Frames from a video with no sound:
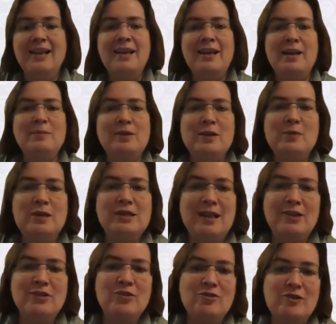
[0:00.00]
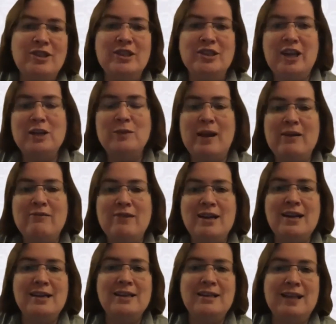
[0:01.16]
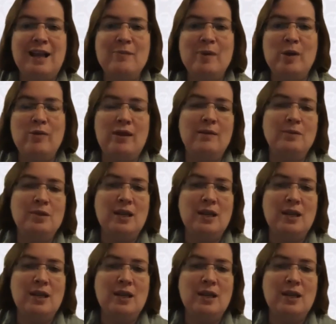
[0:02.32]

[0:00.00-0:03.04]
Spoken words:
comes in with central crushing chest pain radiating down both arms,